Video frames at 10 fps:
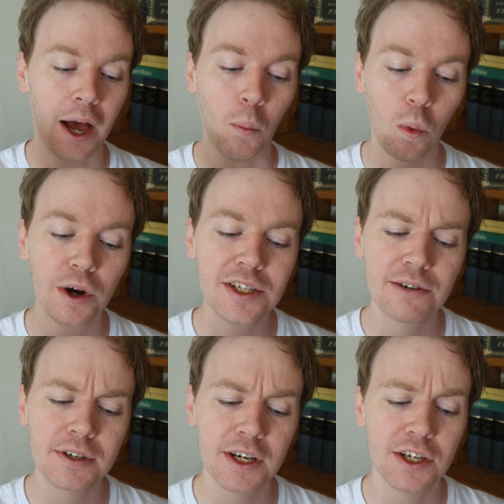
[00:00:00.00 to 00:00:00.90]
And what is
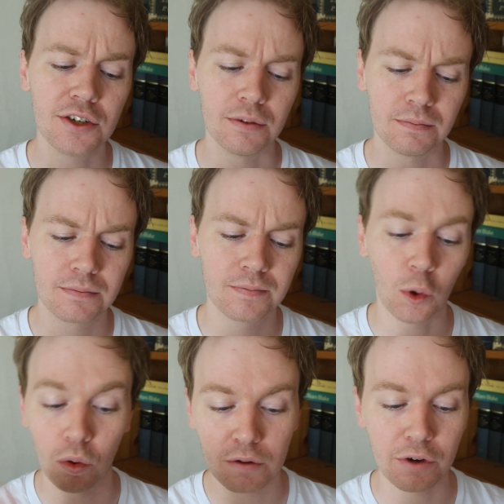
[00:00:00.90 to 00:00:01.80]
irritation
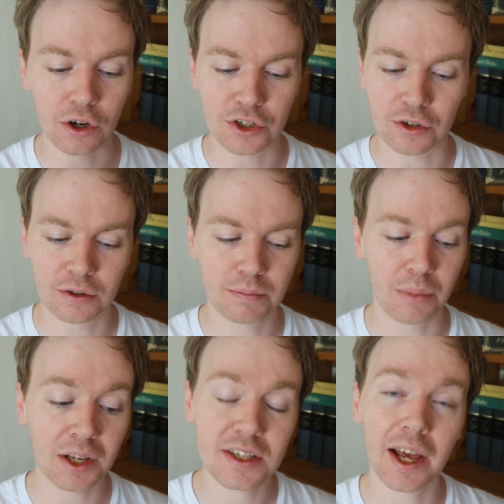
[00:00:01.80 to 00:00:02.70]
or aversion,
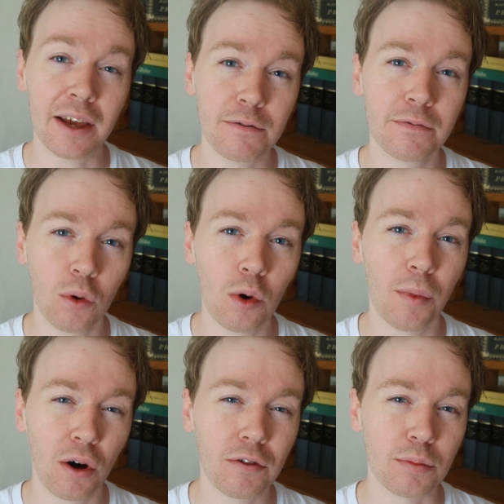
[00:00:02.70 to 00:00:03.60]
but a form of